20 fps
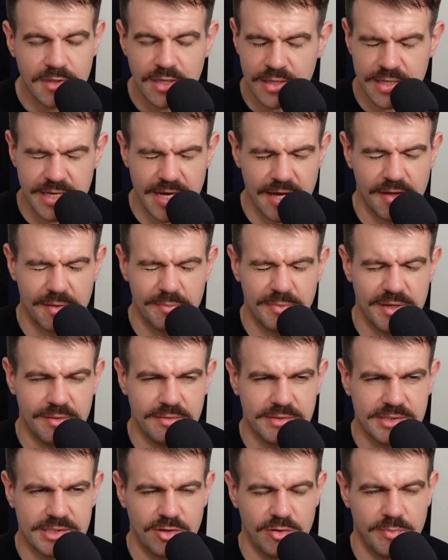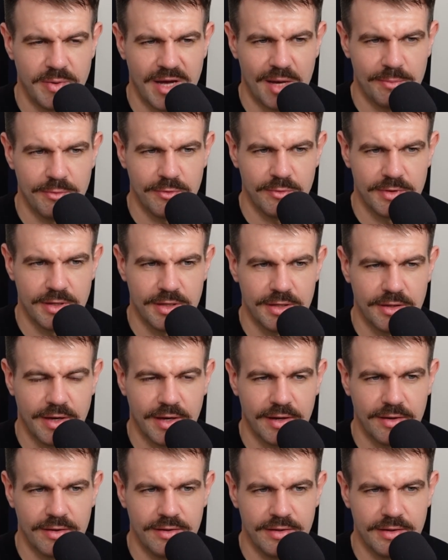yeah, they'd be super happy with it.
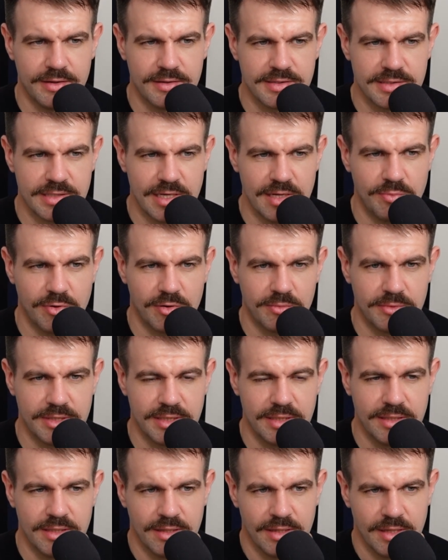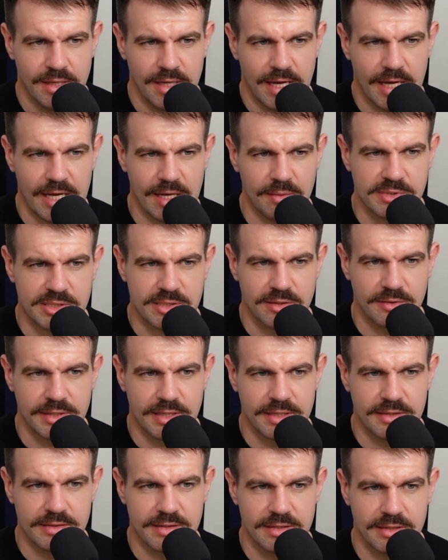Like you could see probably him
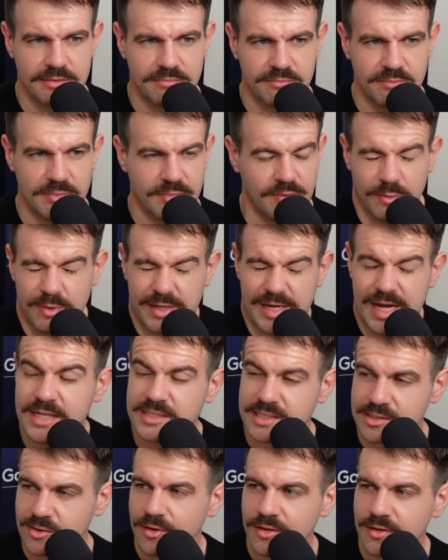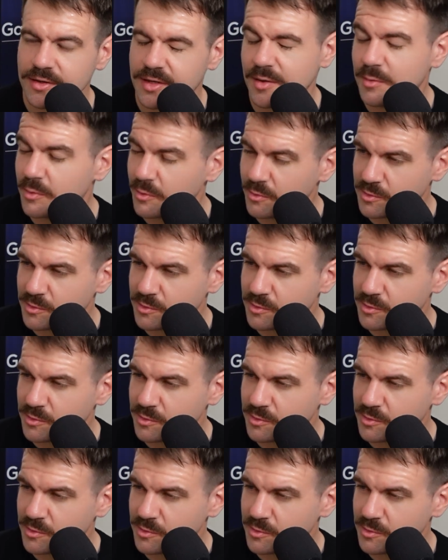slotting into, well, he has slotted into Heppel